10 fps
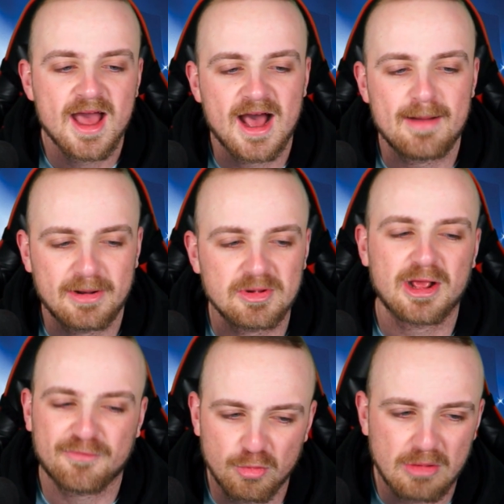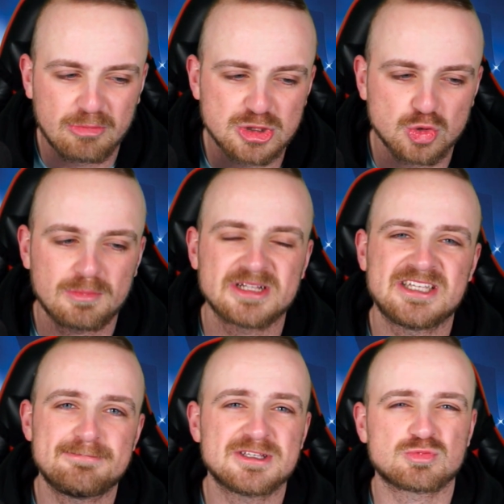But I'm going to go for a 1-1 draw. My
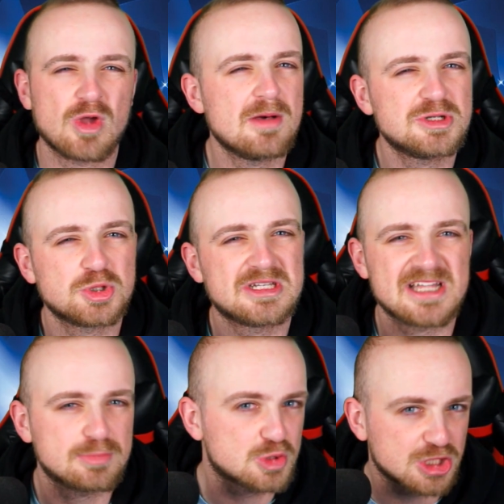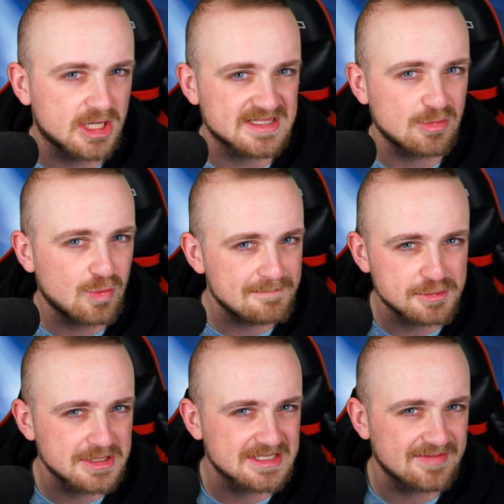tip is Real Madrid double chance at
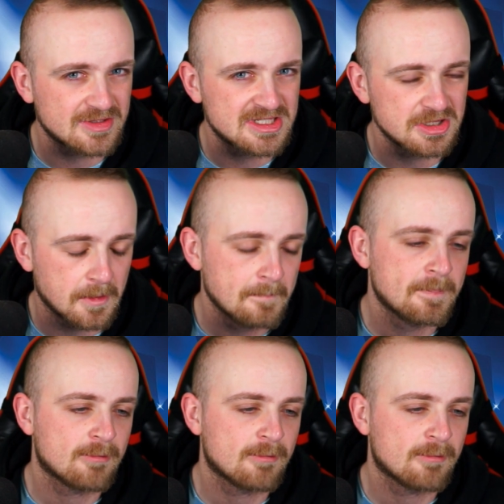1.72.